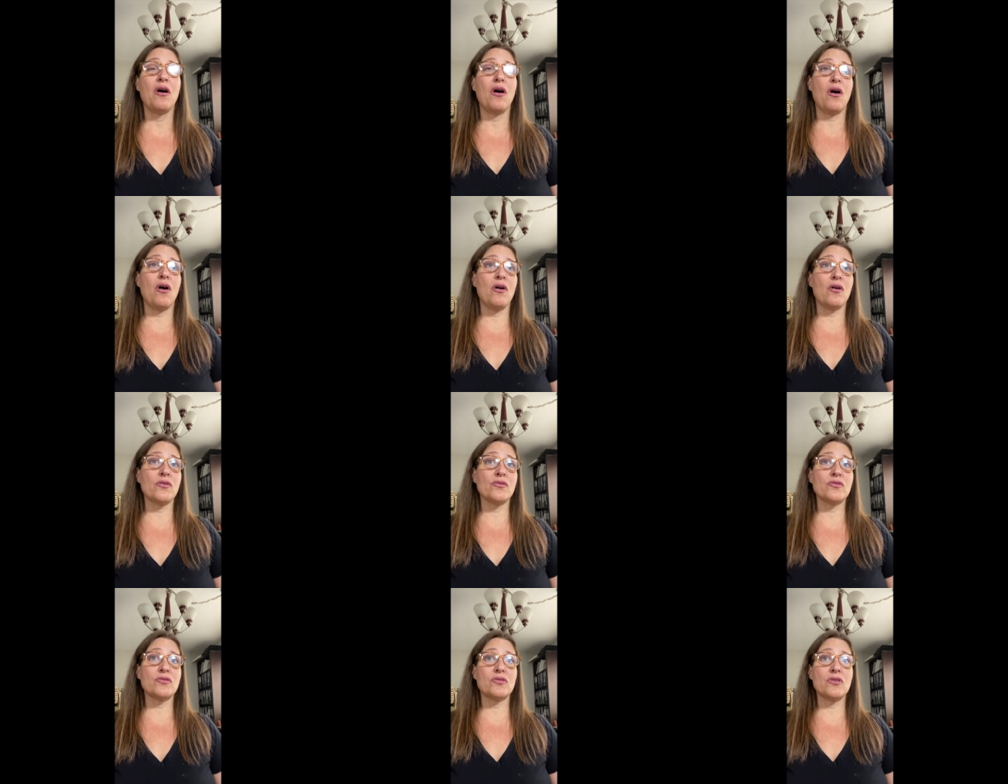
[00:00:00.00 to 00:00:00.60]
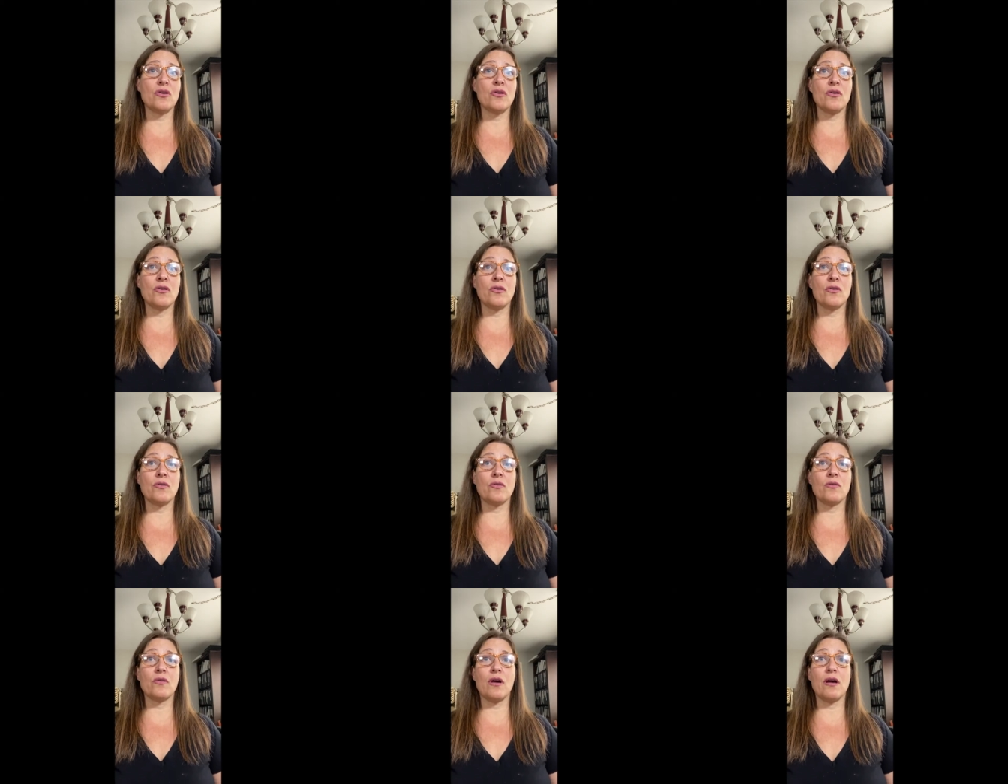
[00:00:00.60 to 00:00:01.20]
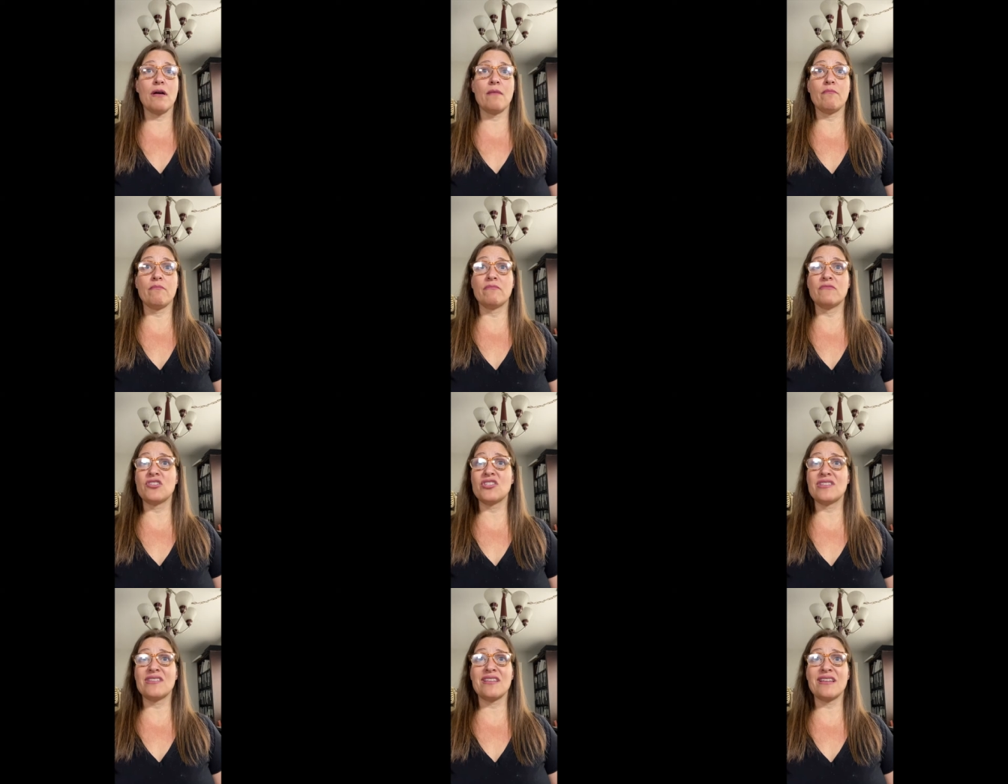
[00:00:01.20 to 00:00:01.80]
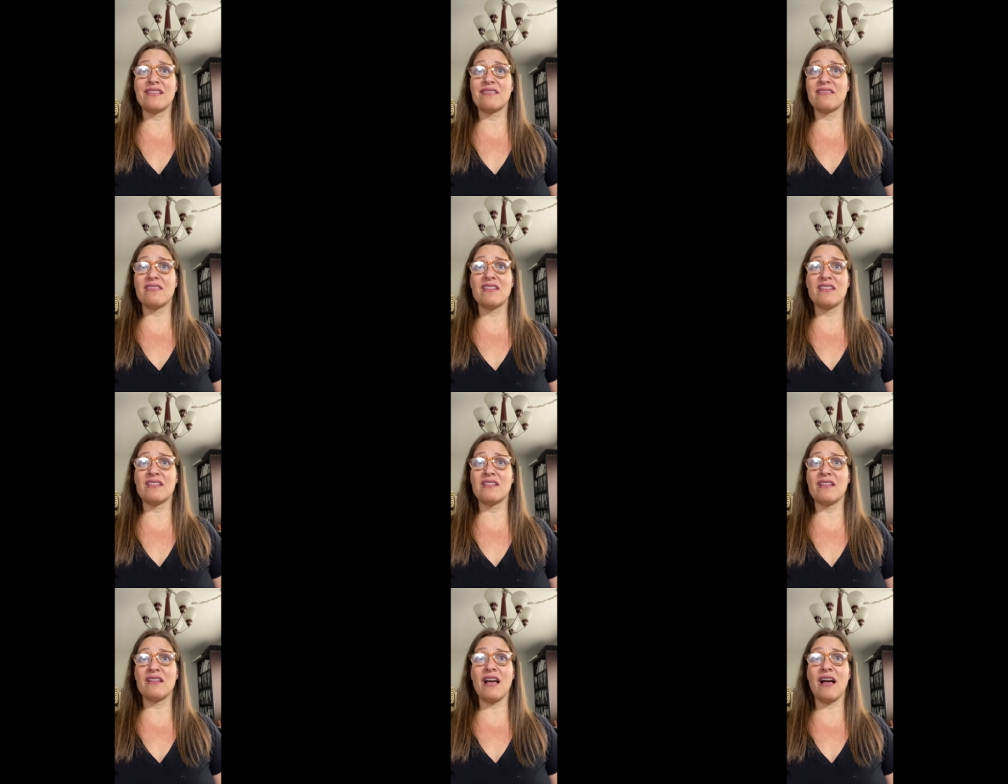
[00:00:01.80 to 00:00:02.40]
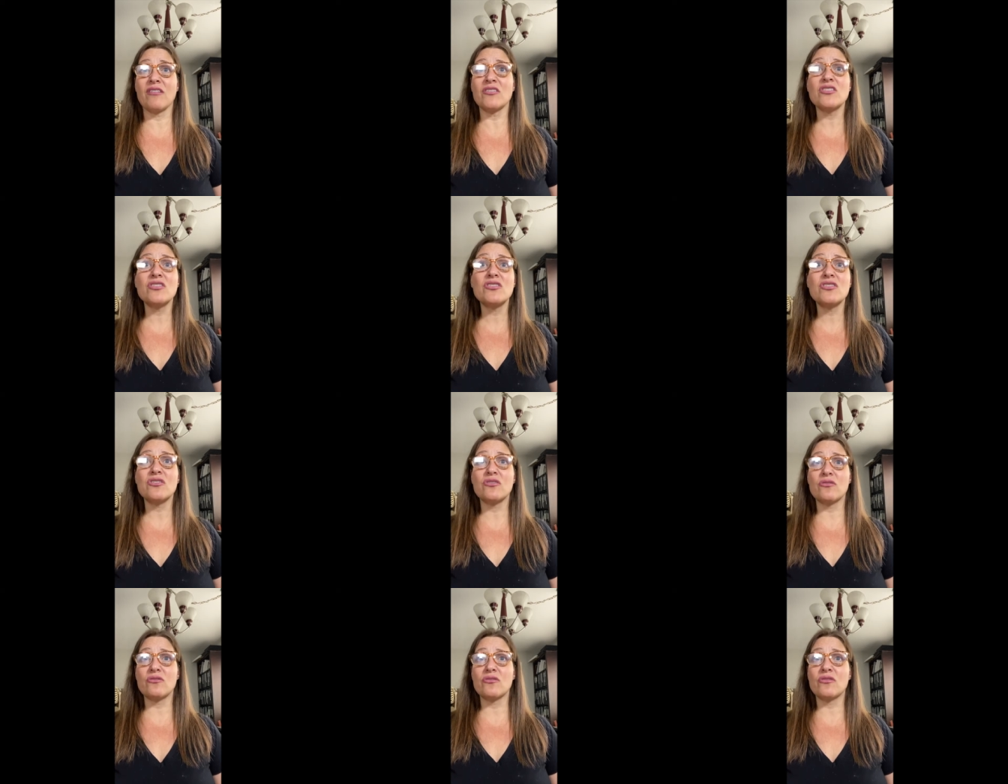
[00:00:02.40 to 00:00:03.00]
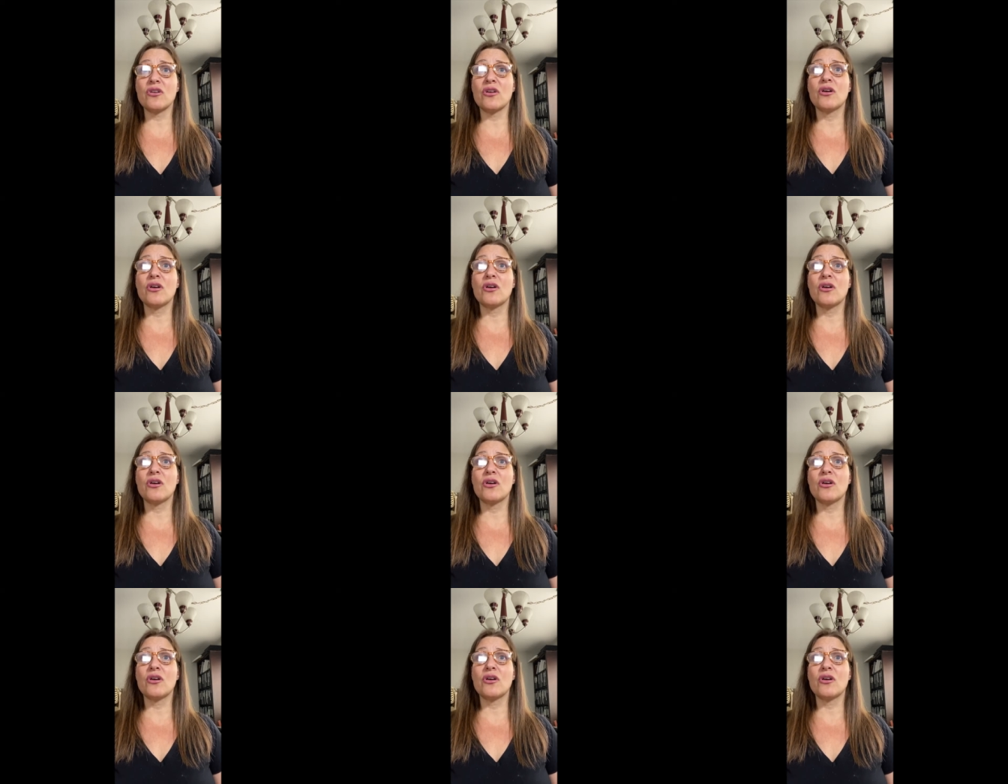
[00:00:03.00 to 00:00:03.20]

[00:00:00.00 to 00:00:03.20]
also um, just like the altitude